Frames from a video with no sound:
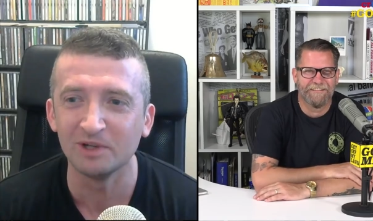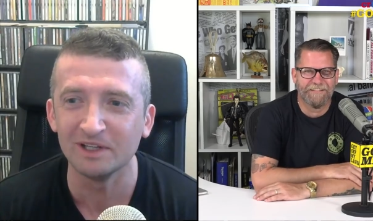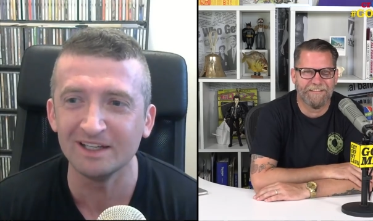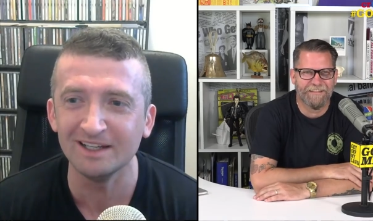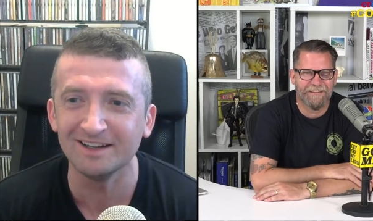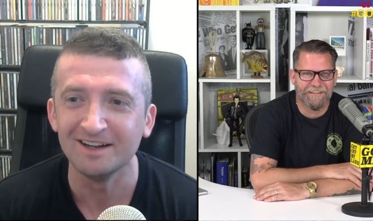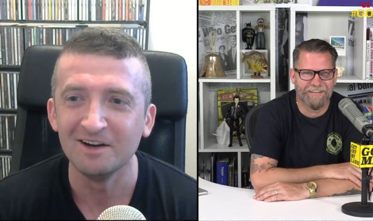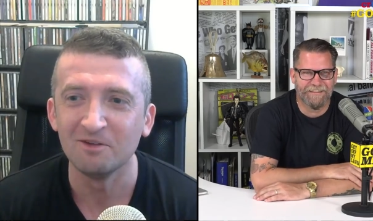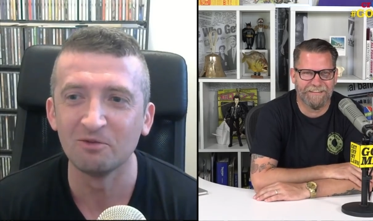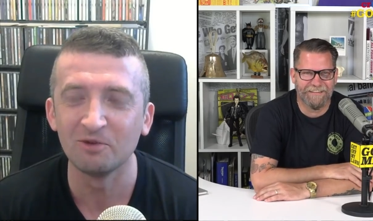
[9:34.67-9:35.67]
Speaker 1: brilliant,
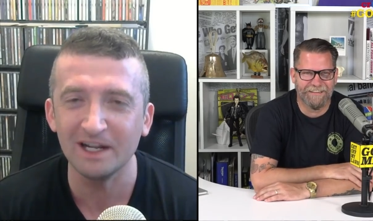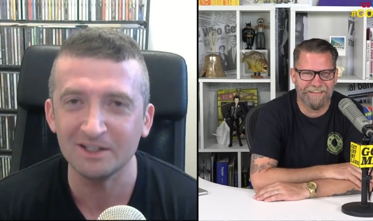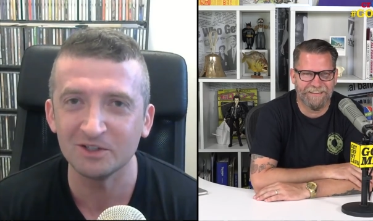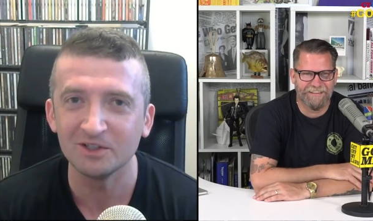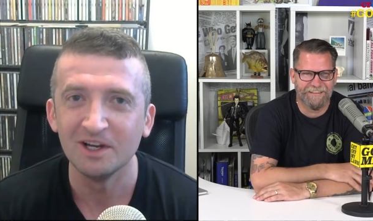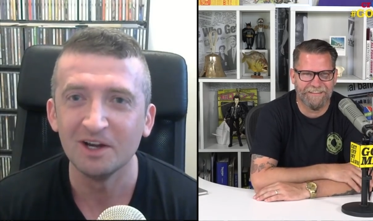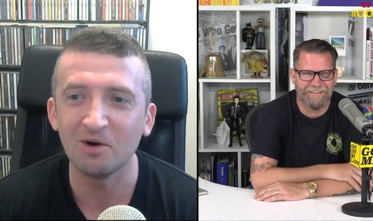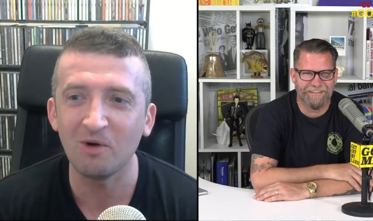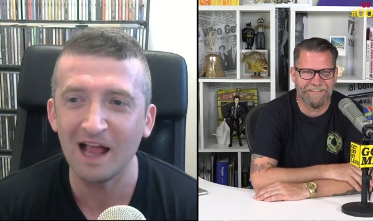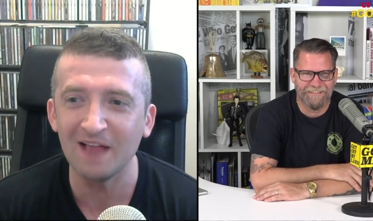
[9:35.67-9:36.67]
rich,
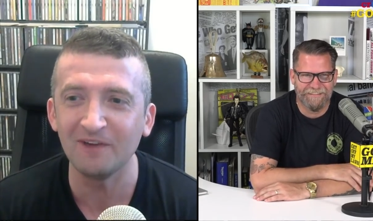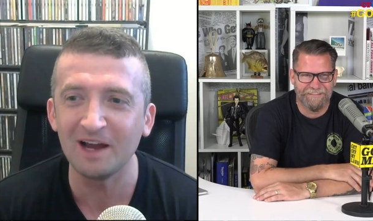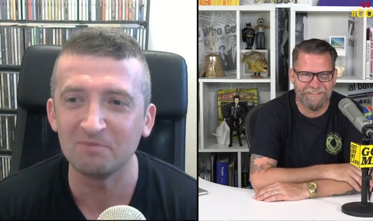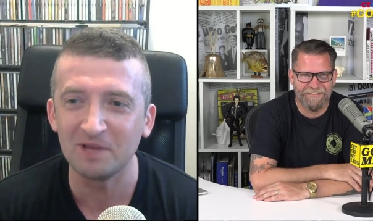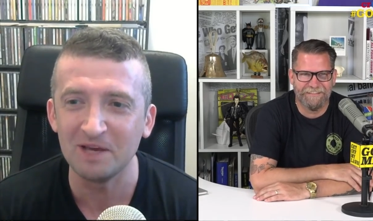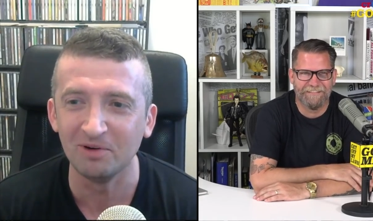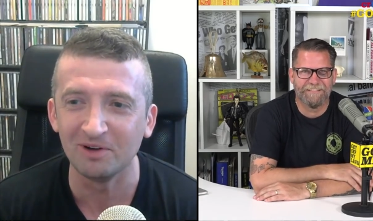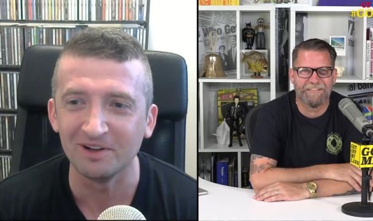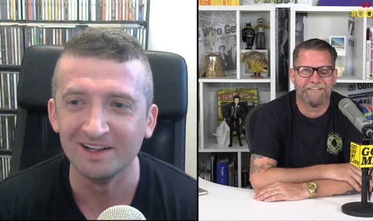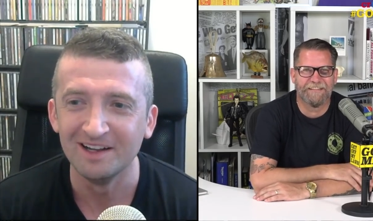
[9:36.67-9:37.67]
qualified
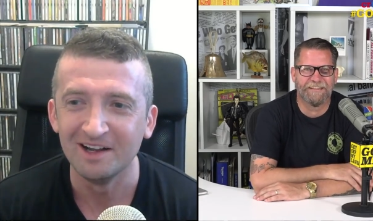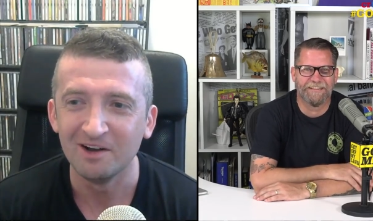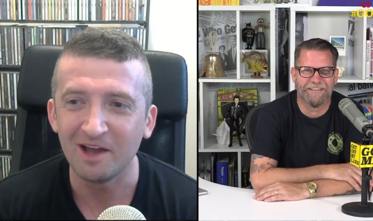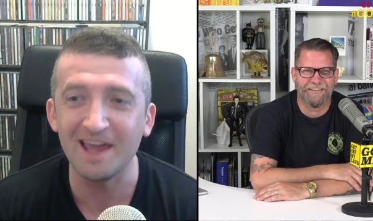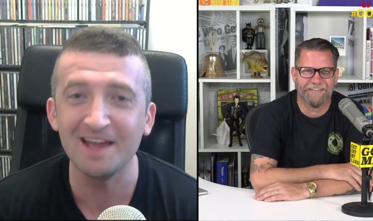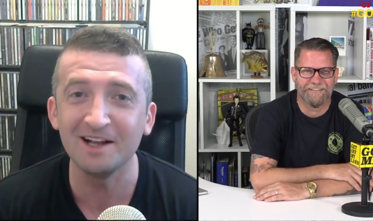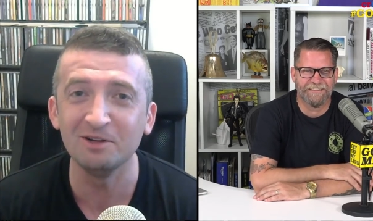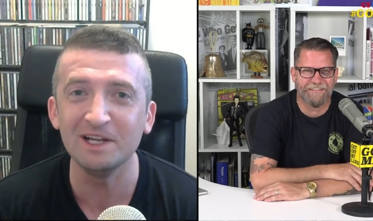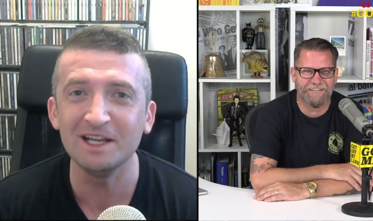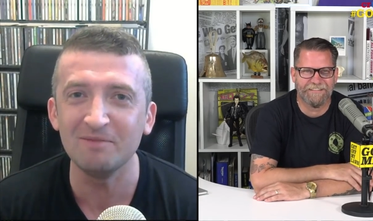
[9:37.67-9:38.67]
people,
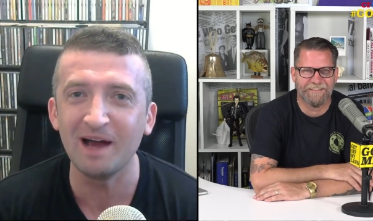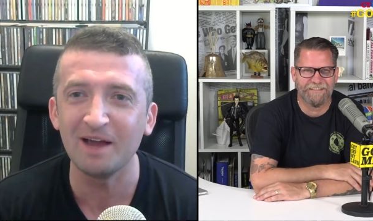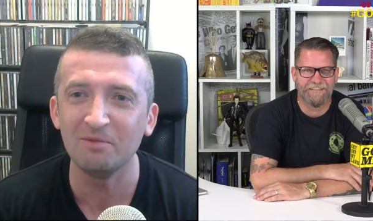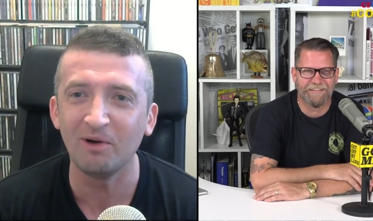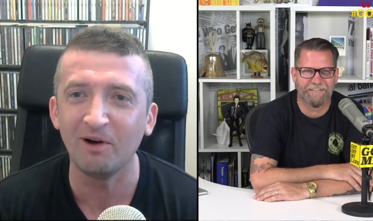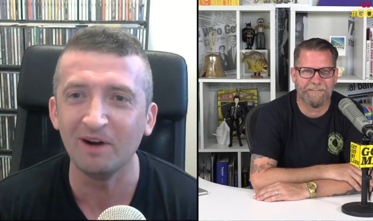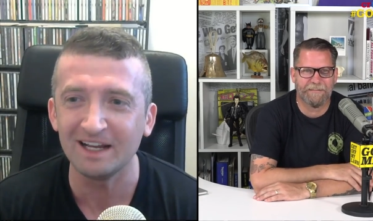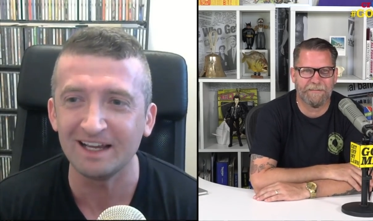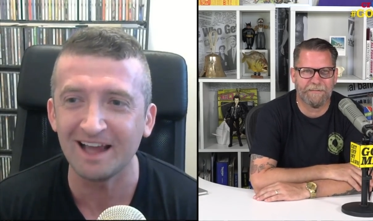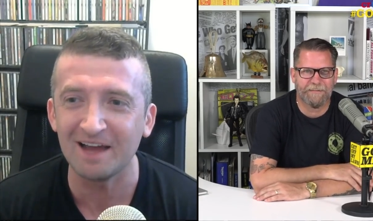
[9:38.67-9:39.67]
including in my own
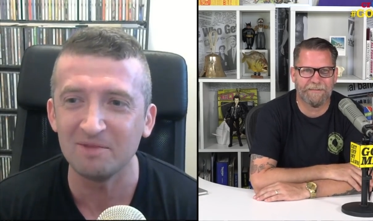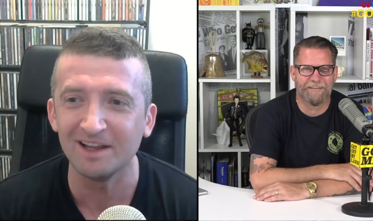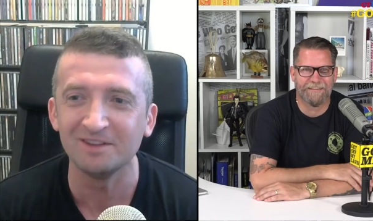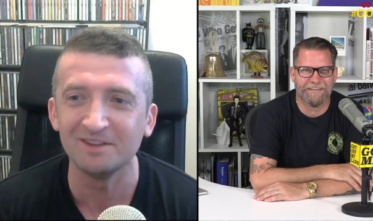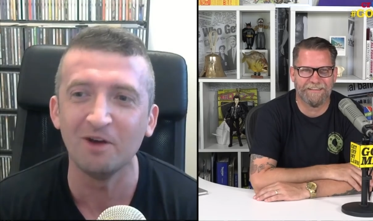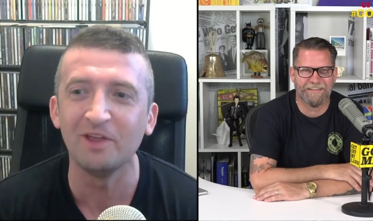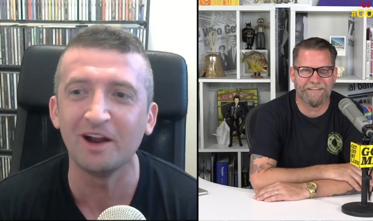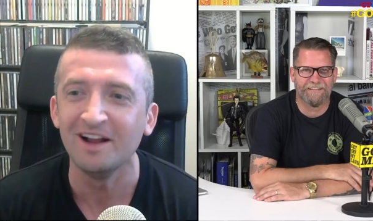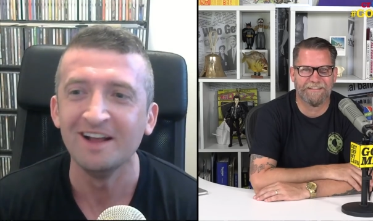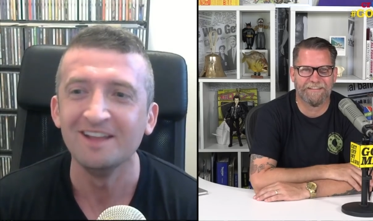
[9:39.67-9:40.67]
party, and be like, no,
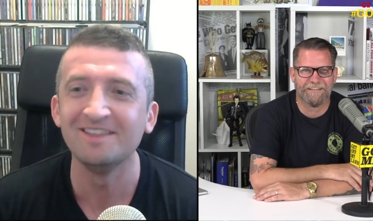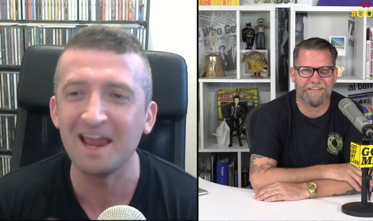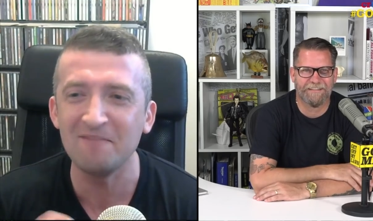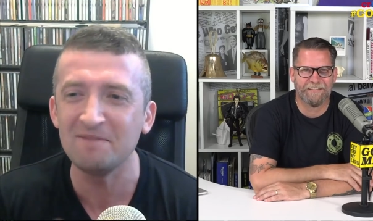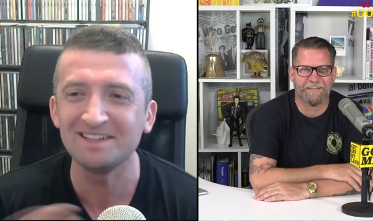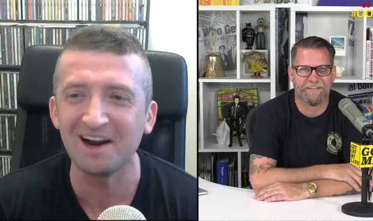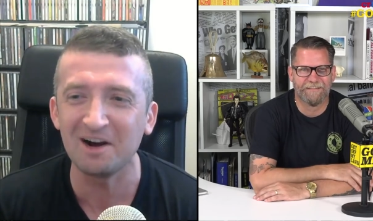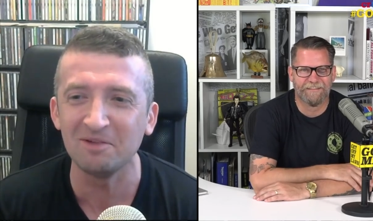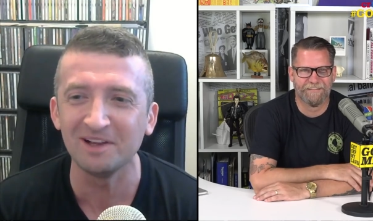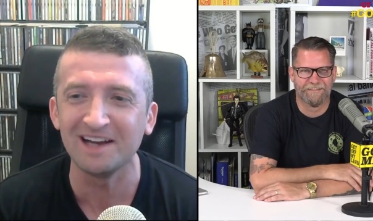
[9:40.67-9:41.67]
they're, they'd be
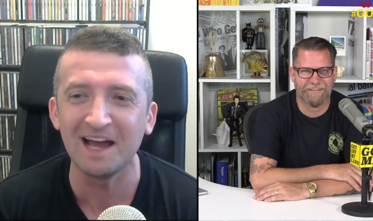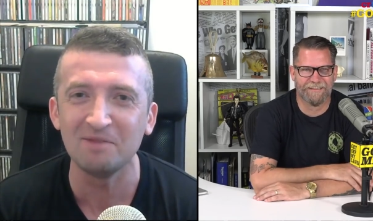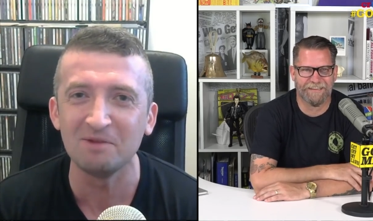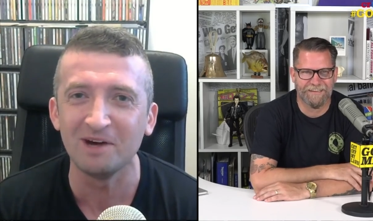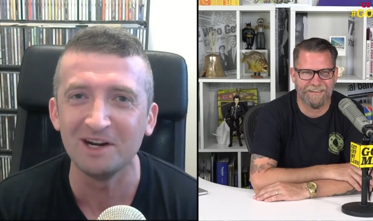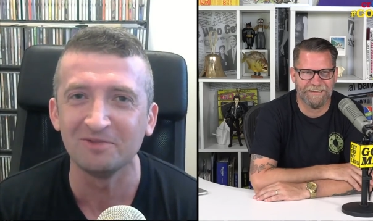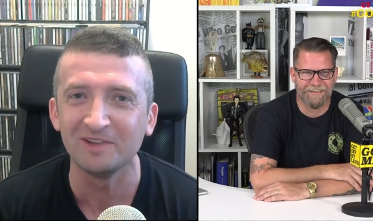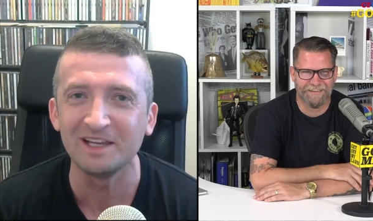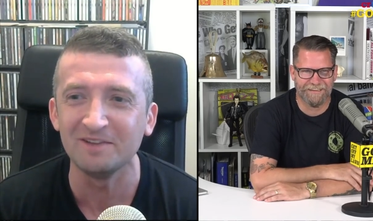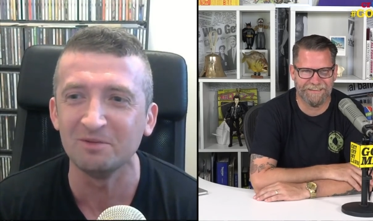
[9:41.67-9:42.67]
terrible and I'd be
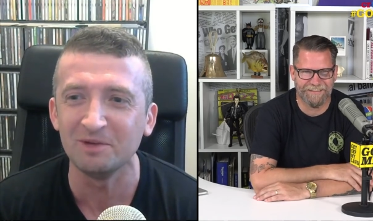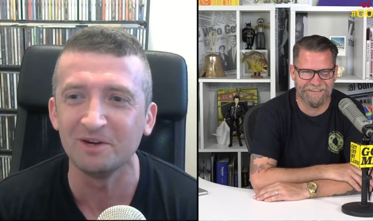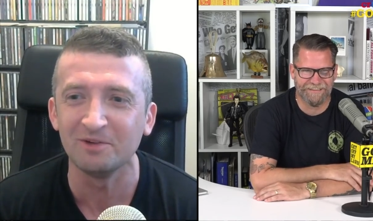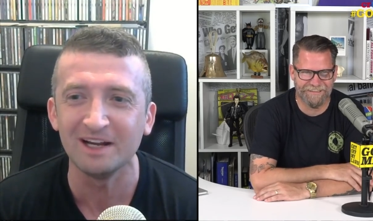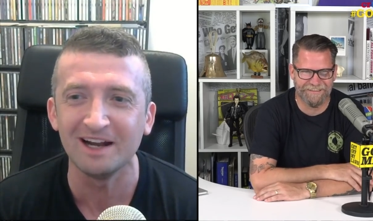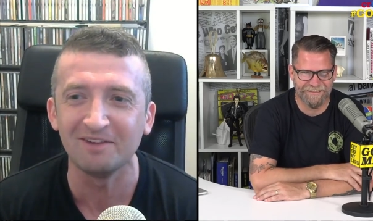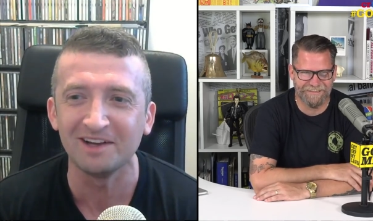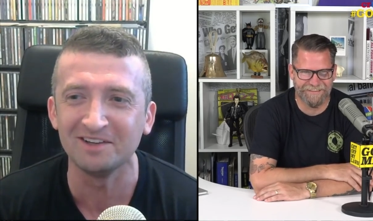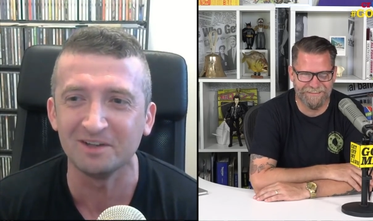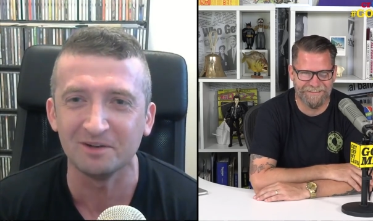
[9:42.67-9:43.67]
wonderful, even though we agree on
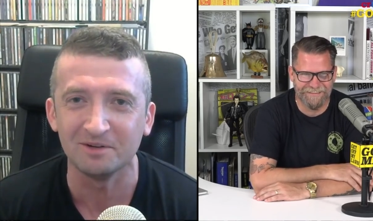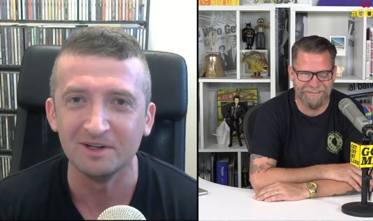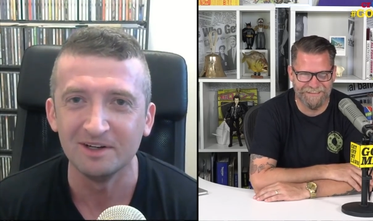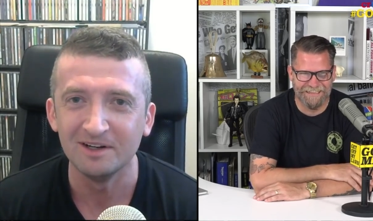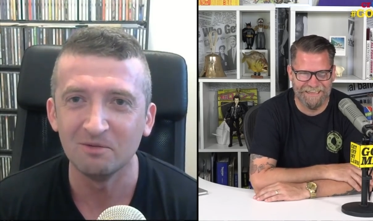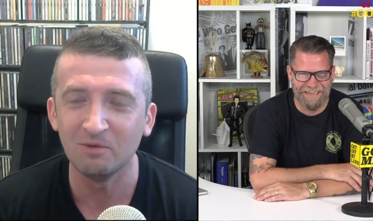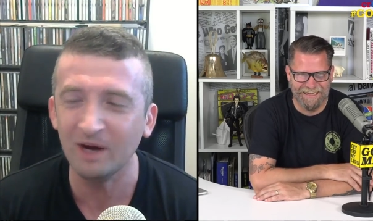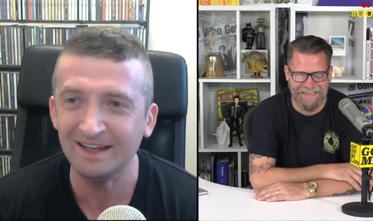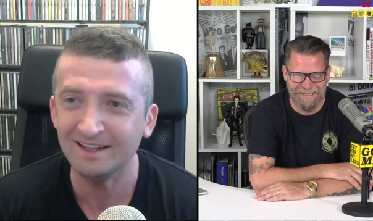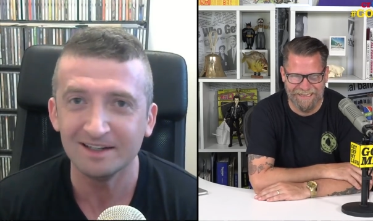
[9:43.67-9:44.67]
every issue.
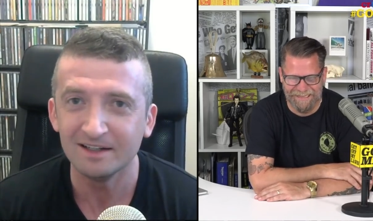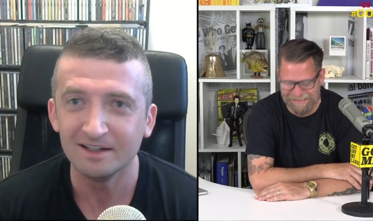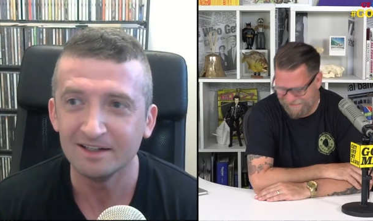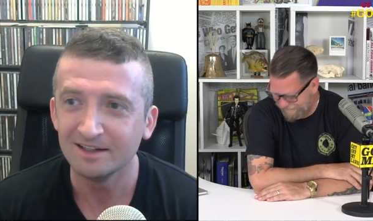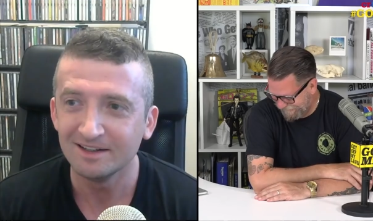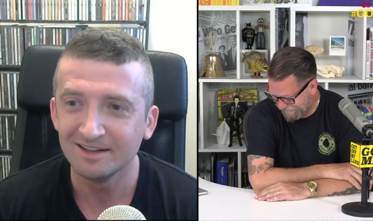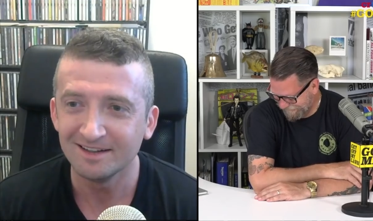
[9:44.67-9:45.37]
What?